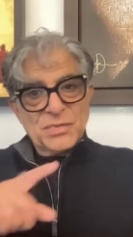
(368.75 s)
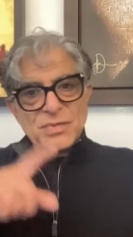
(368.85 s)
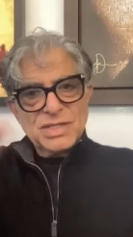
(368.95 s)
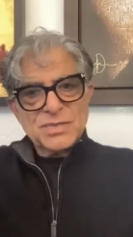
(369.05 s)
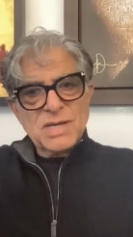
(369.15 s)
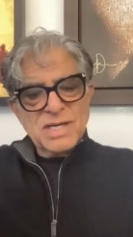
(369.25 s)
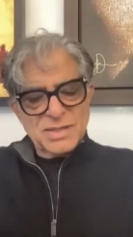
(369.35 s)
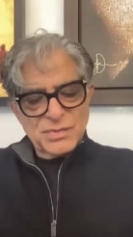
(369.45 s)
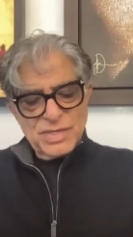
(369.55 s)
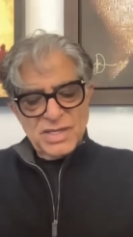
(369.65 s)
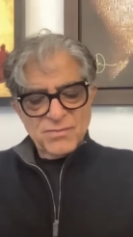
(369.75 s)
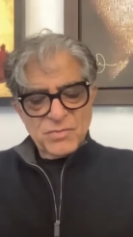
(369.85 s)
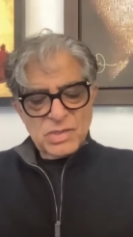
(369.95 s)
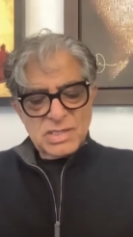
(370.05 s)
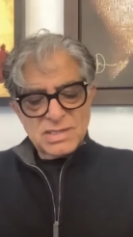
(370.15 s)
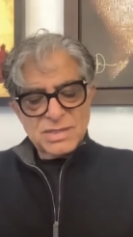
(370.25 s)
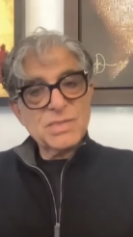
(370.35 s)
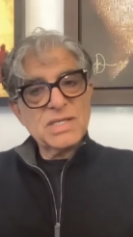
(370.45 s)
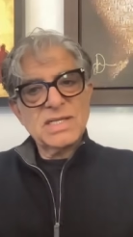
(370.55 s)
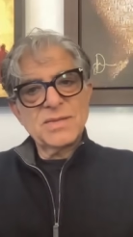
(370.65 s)
which, by the way, will
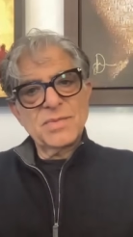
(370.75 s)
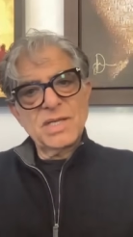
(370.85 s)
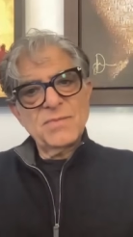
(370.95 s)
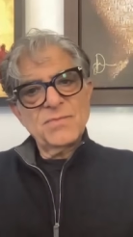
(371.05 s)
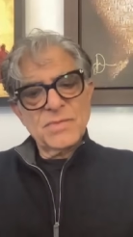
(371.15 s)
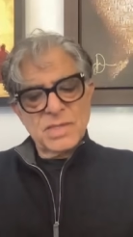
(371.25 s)
ultimately be